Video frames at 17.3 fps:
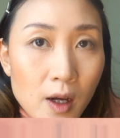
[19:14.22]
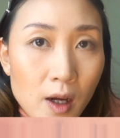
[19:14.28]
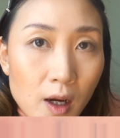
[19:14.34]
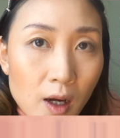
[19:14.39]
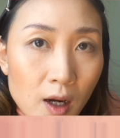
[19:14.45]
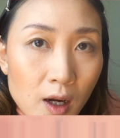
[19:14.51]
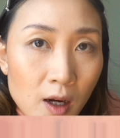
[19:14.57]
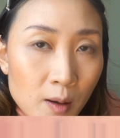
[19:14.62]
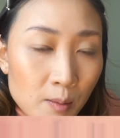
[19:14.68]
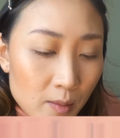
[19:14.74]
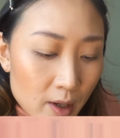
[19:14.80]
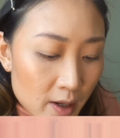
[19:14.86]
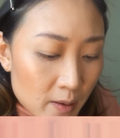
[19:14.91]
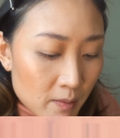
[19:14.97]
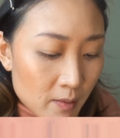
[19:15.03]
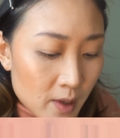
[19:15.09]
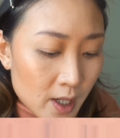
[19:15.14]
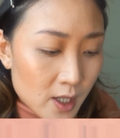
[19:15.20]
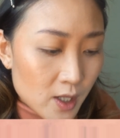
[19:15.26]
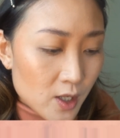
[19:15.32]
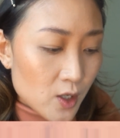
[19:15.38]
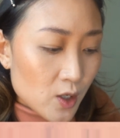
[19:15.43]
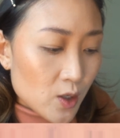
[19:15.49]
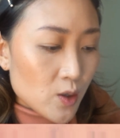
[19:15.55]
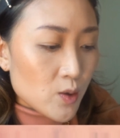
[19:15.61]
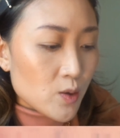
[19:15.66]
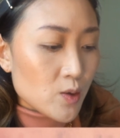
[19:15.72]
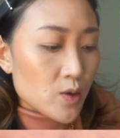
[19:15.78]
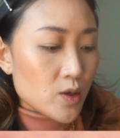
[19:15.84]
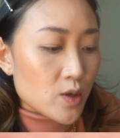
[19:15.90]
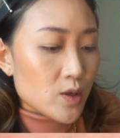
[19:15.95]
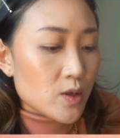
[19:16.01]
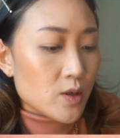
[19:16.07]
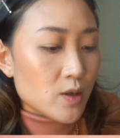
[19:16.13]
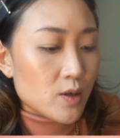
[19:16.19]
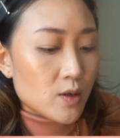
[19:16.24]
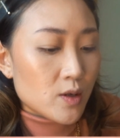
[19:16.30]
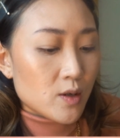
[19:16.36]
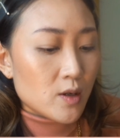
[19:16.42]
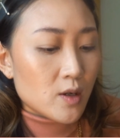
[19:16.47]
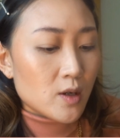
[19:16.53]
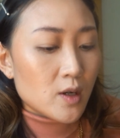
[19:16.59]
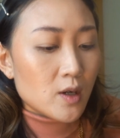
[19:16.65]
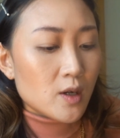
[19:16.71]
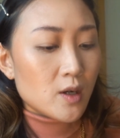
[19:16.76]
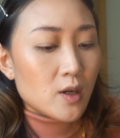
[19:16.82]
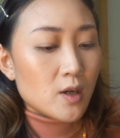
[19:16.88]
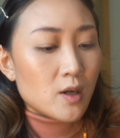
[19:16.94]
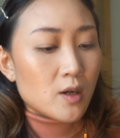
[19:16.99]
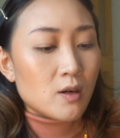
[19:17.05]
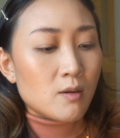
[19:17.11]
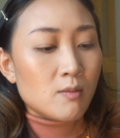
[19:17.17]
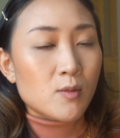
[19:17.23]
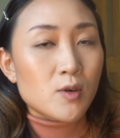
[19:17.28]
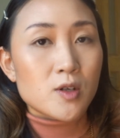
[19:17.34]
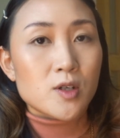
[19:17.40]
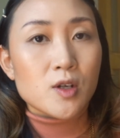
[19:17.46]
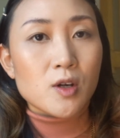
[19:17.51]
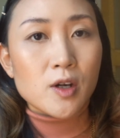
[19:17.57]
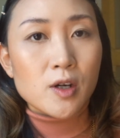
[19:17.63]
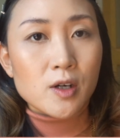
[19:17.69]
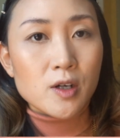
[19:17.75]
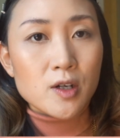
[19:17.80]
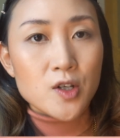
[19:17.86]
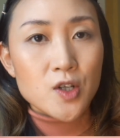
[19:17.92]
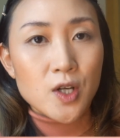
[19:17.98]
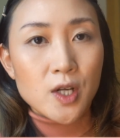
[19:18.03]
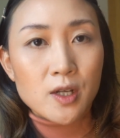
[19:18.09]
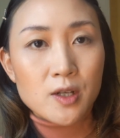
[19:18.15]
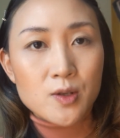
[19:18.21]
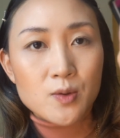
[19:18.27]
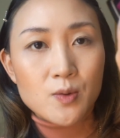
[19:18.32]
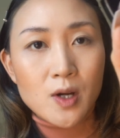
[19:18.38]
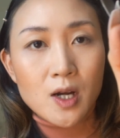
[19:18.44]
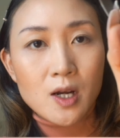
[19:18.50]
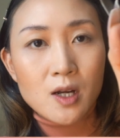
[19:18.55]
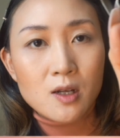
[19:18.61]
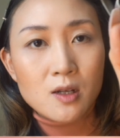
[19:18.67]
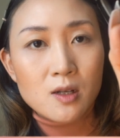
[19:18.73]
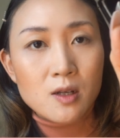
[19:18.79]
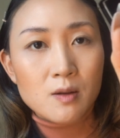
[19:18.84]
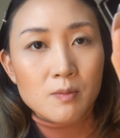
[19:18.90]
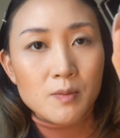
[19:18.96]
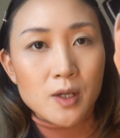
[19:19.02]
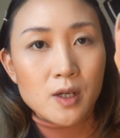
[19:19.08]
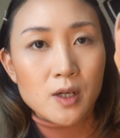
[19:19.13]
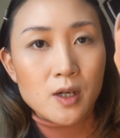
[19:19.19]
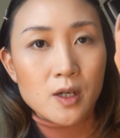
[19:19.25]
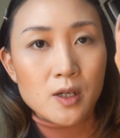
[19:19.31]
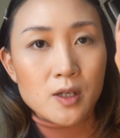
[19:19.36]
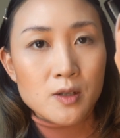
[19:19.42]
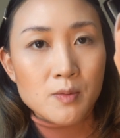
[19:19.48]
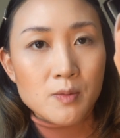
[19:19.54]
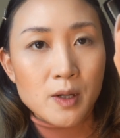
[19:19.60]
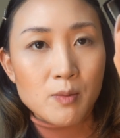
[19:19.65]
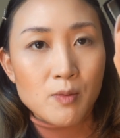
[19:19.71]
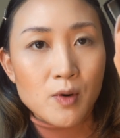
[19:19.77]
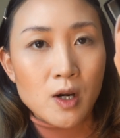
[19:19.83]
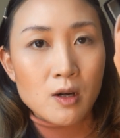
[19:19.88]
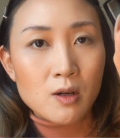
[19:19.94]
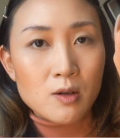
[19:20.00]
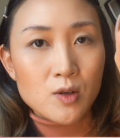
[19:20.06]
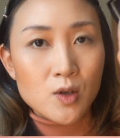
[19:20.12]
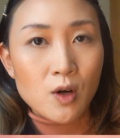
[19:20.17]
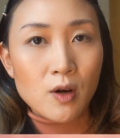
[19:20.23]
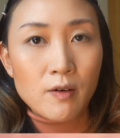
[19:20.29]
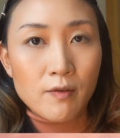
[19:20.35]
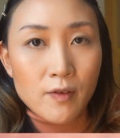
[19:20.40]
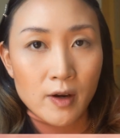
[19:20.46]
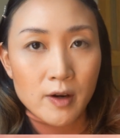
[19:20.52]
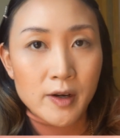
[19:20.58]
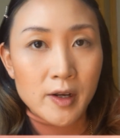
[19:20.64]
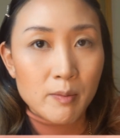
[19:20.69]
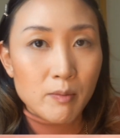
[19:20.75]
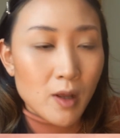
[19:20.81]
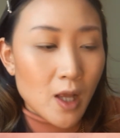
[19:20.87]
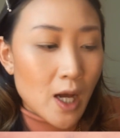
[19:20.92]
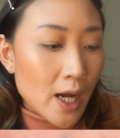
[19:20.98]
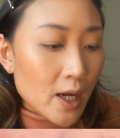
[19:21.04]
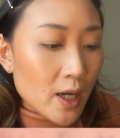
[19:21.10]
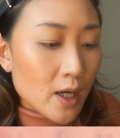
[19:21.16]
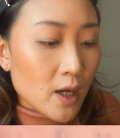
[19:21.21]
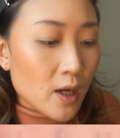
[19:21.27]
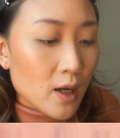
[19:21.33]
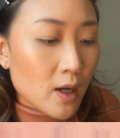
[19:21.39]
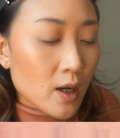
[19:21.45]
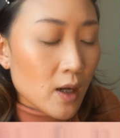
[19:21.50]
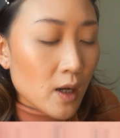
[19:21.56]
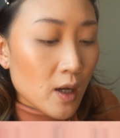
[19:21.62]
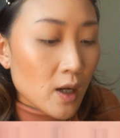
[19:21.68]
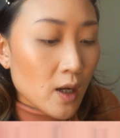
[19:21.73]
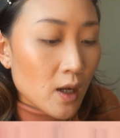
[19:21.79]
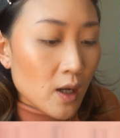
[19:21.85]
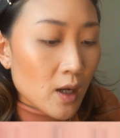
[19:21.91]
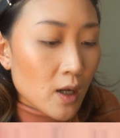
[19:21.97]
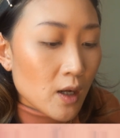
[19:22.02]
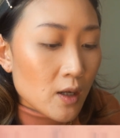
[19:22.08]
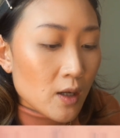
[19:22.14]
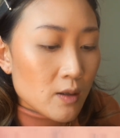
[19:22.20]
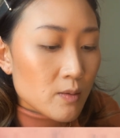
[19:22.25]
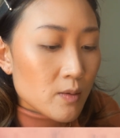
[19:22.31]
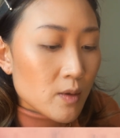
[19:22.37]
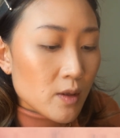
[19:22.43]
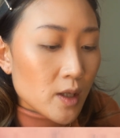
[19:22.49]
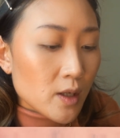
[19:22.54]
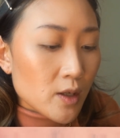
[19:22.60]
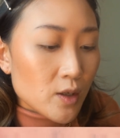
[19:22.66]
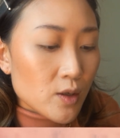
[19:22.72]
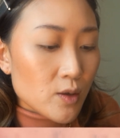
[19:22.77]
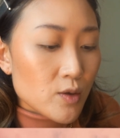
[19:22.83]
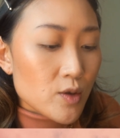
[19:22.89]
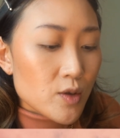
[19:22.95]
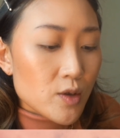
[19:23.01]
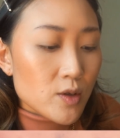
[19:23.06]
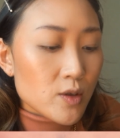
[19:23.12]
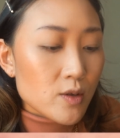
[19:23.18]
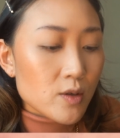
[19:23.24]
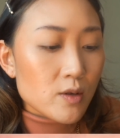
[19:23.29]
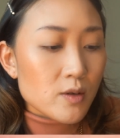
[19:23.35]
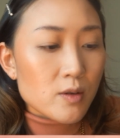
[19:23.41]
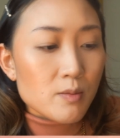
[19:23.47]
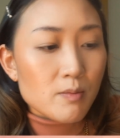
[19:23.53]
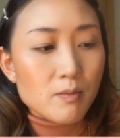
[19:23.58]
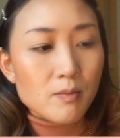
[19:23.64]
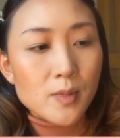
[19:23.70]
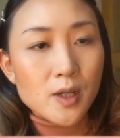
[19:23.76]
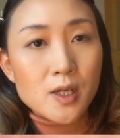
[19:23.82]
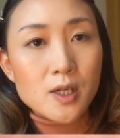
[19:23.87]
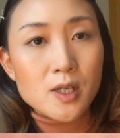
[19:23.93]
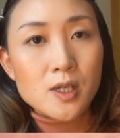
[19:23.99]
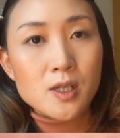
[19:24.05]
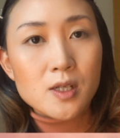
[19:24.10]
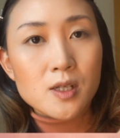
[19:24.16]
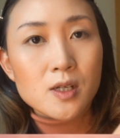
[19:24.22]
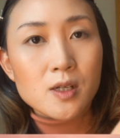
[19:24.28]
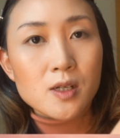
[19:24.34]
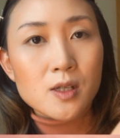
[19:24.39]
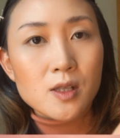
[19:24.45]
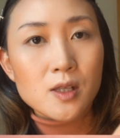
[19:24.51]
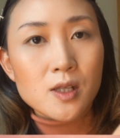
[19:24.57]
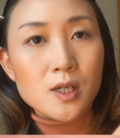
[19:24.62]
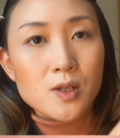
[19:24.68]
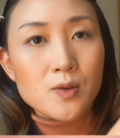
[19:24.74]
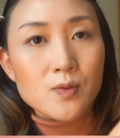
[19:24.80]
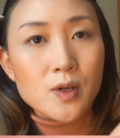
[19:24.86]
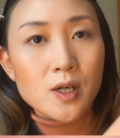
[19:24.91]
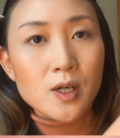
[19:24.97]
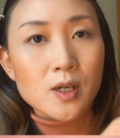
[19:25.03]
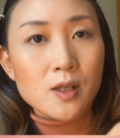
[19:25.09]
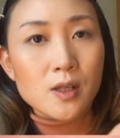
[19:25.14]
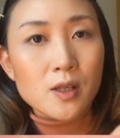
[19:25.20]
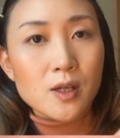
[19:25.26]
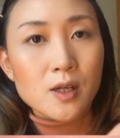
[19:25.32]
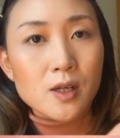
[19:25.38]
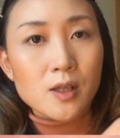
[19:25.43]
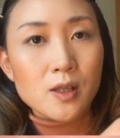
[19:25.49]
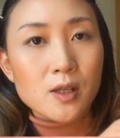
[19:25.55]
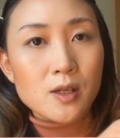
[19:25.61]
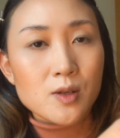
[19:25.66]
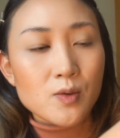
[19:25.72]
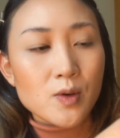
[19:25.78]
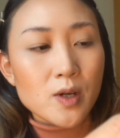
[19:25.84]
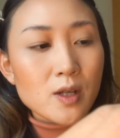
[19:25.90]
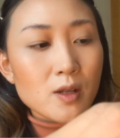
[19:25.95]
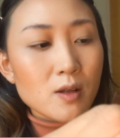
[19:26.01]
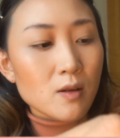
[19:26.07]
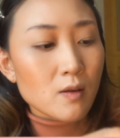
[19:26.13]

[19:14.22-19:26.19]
I might use a more darker shade as well because my brows are very black. I'm gonna mix this one and this one.